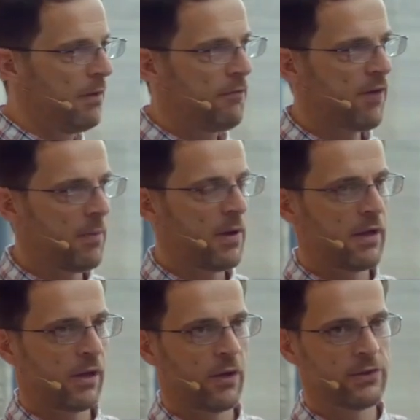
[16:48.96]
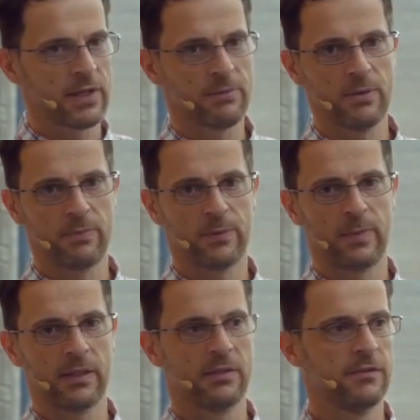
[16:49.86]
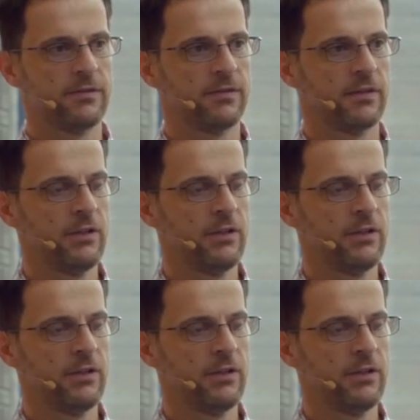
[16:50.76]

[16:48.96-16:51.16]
from a consumption perspective,